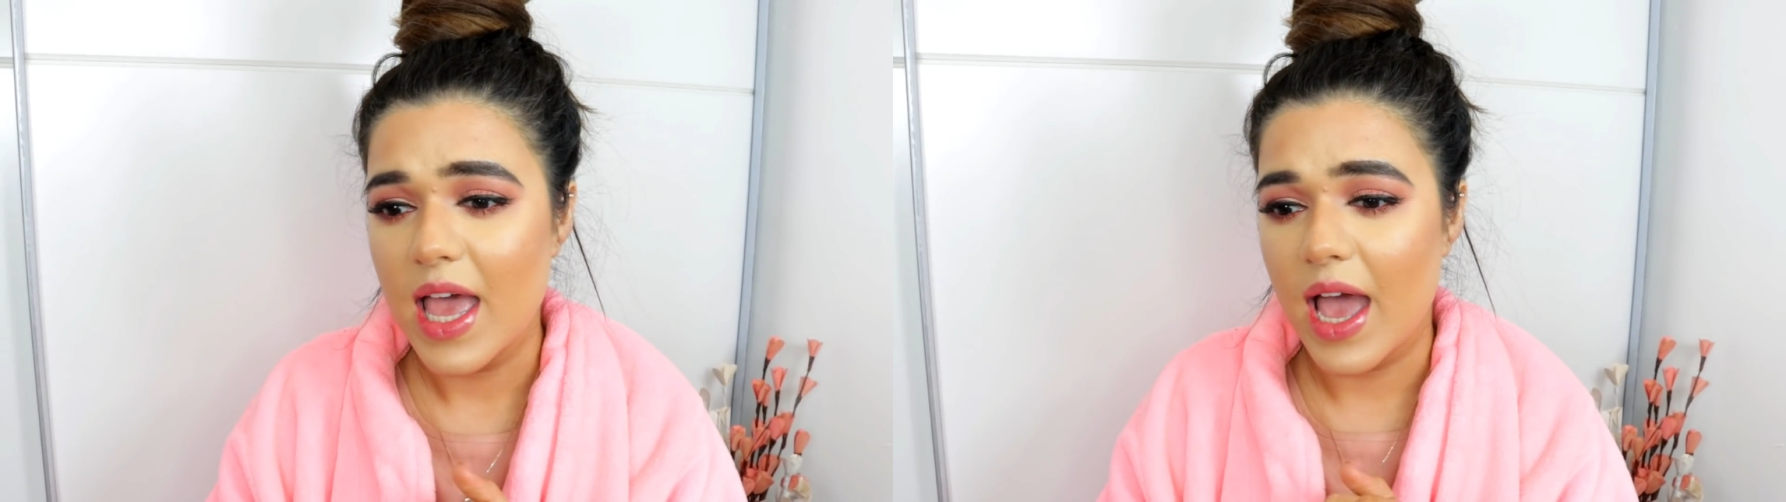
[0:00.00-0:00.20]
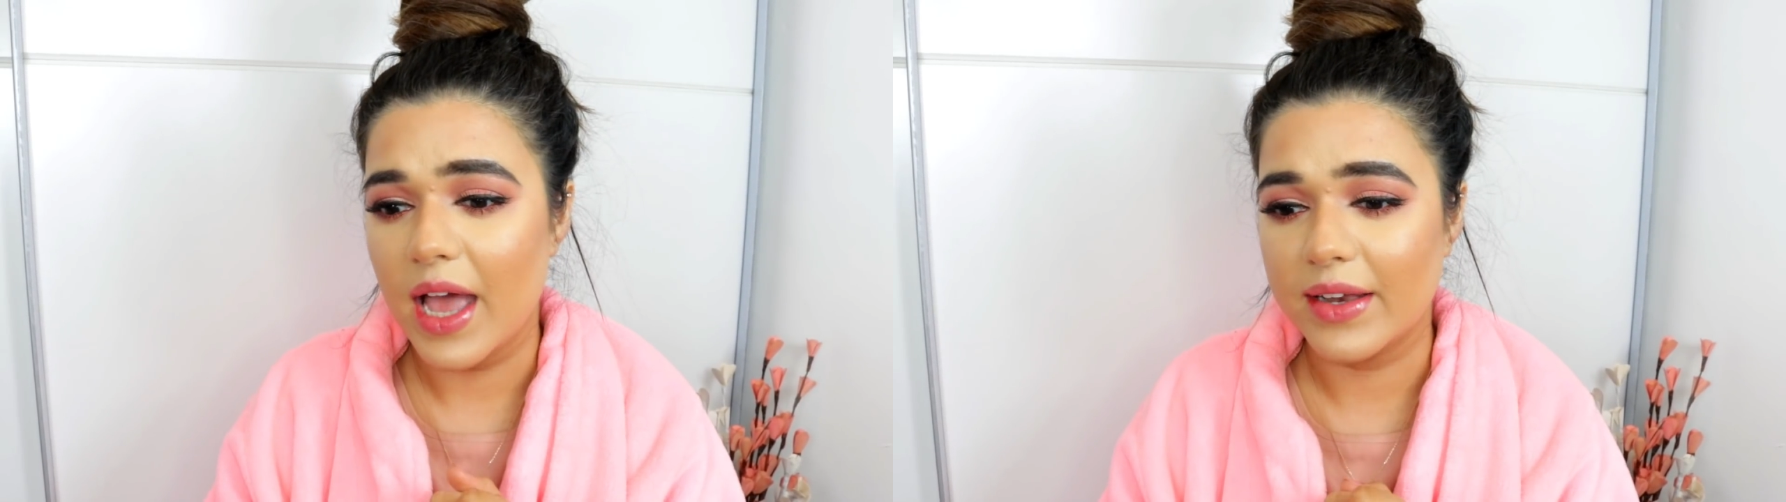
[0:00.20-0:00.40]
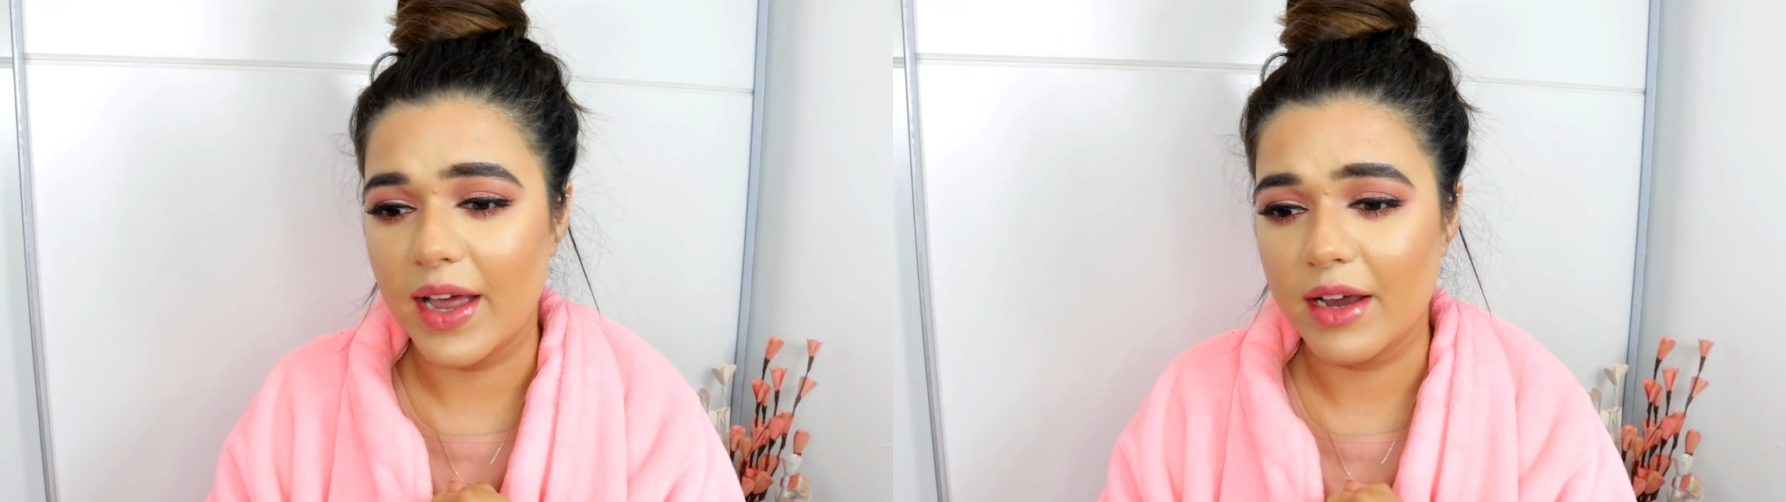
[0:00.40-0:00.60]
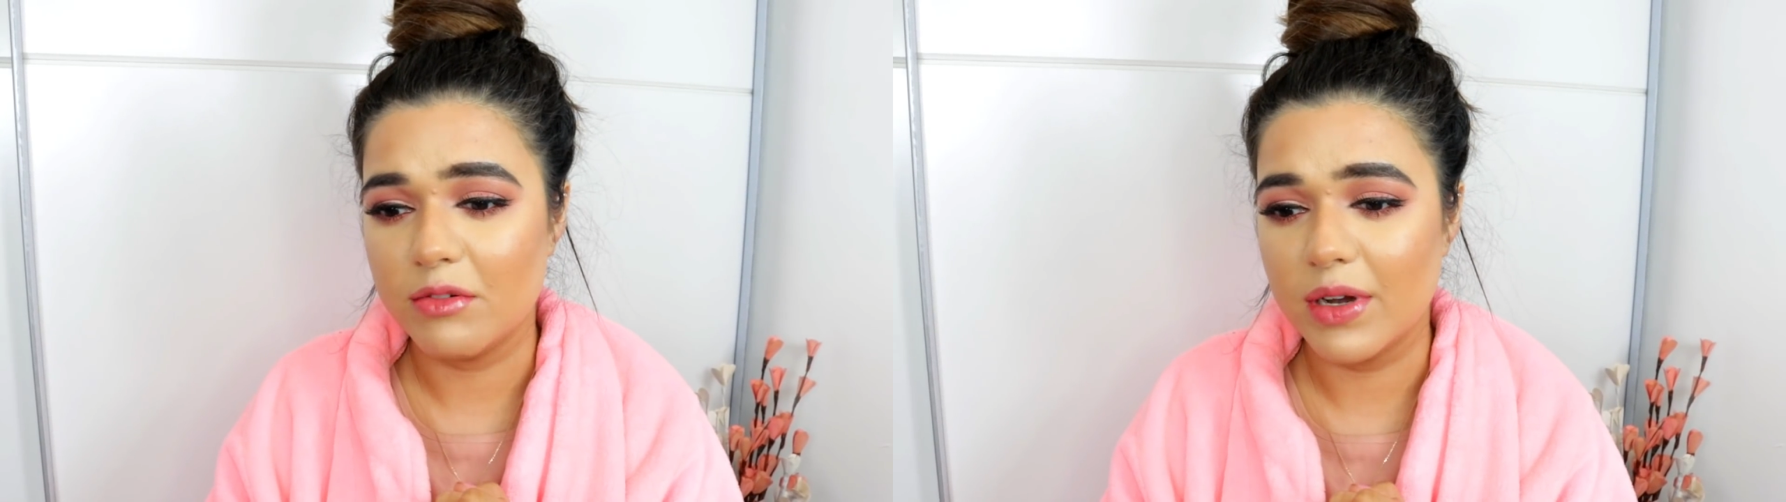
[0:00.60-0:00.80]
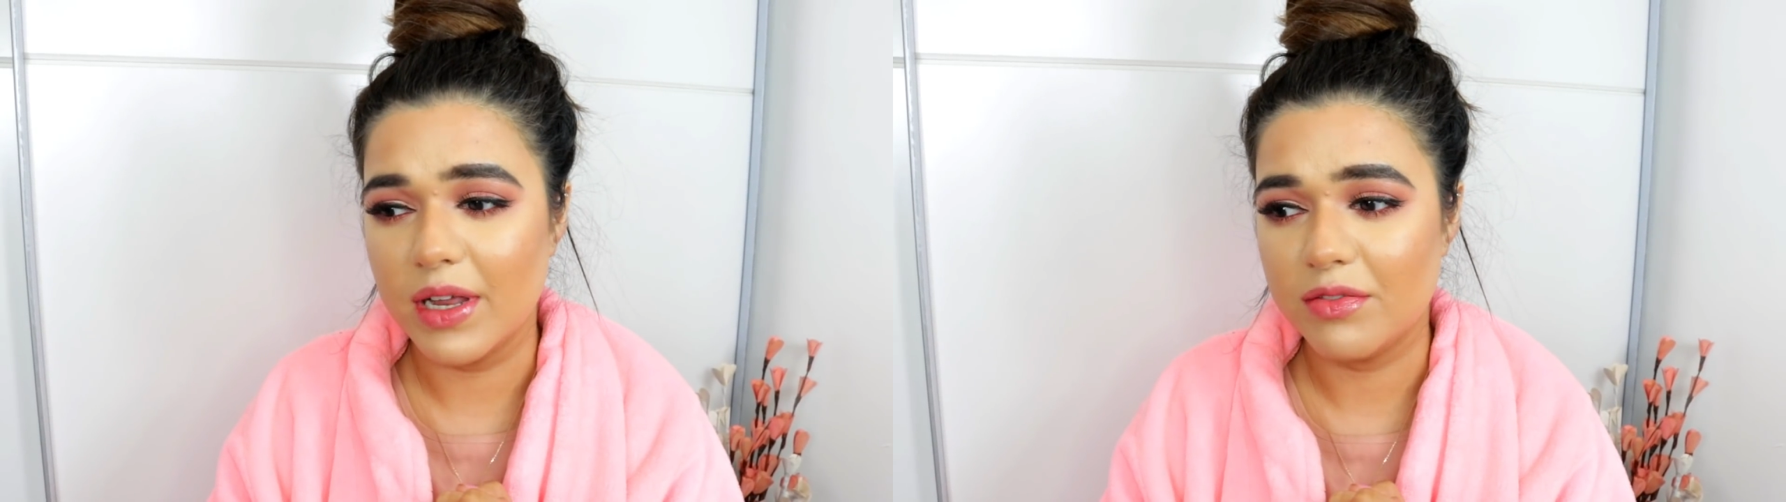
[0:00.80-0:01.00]
and I
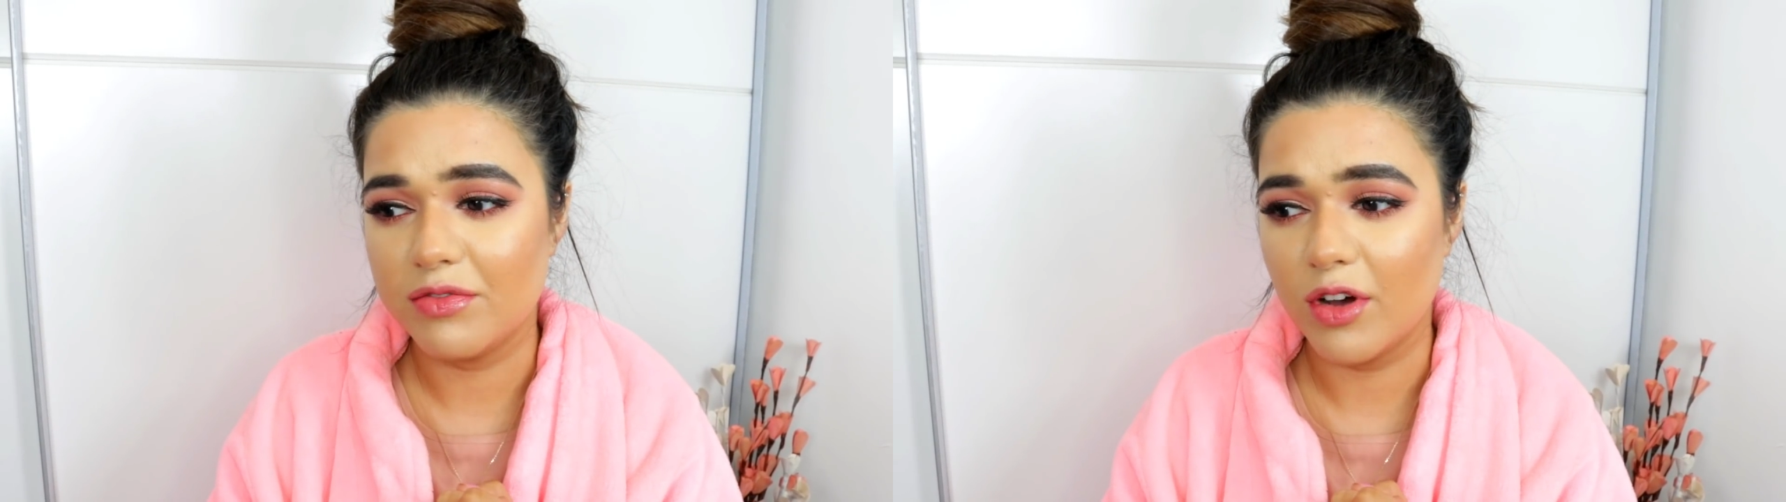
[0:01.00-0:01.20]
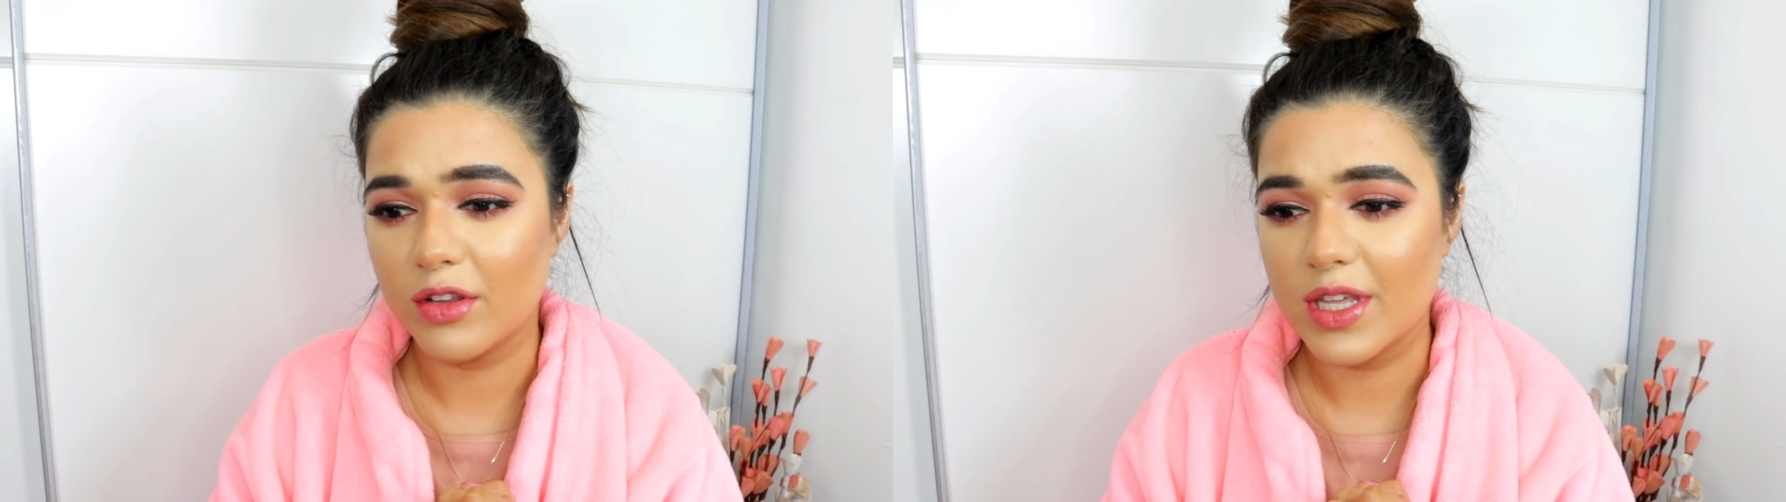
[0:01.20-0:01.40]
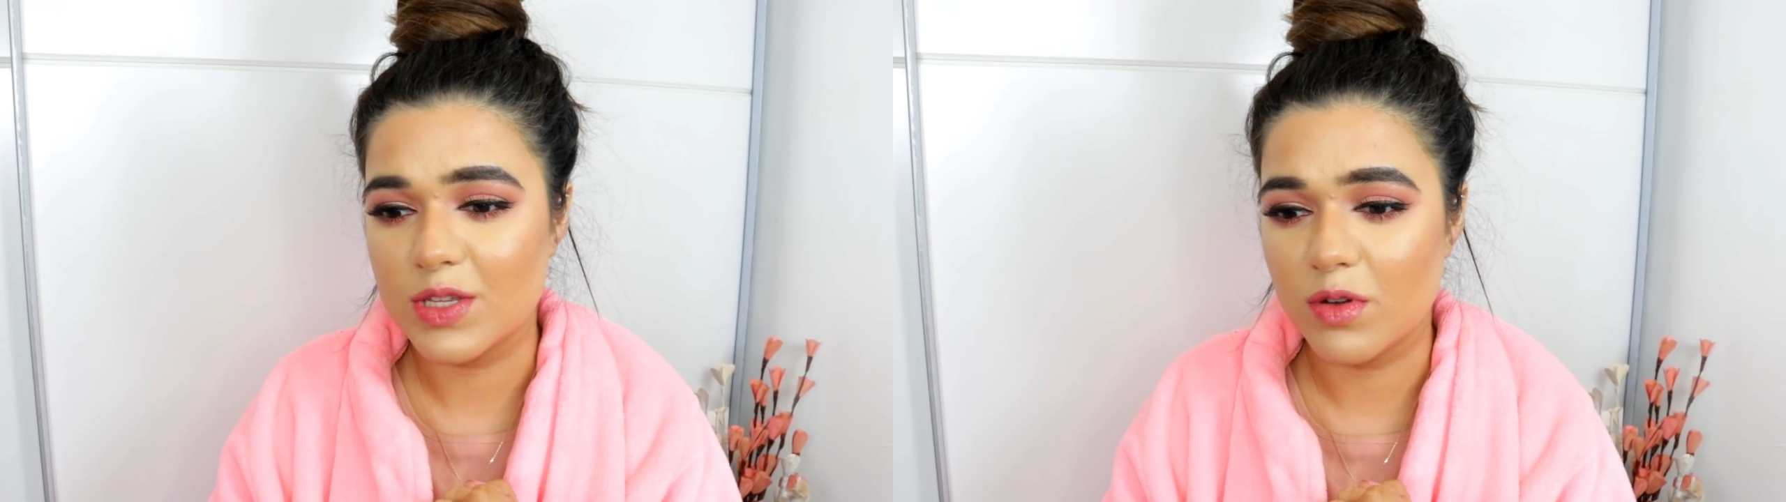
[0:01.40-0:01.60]
really thought this